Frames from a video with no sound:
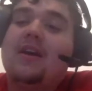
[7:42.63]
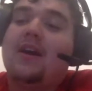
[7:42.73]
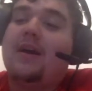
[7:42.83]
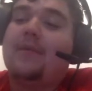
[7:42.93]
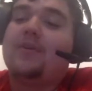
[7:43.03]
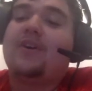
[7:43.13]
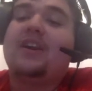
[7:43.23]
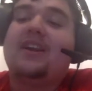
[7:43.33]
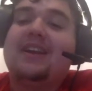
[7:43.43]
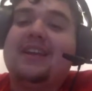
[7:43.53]
They're
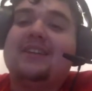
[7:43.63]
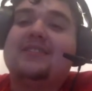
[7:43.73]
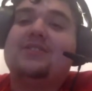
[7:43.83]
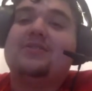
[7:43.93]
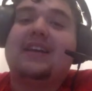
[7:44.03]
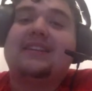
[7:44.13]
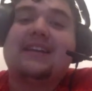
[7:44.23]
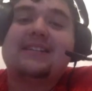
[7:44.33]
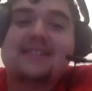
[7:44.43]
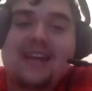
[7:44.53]
going to need to take
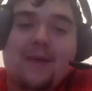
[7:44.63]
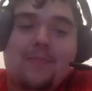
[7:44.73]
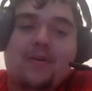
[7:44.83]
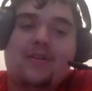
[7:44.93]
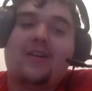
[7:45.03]
that step.